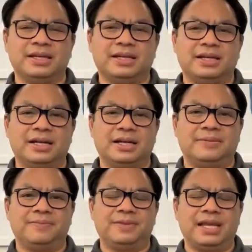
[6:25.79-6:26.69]

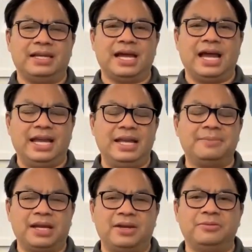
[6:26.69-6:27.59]
That I am
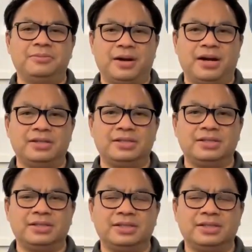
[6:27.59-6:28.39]
my own boss.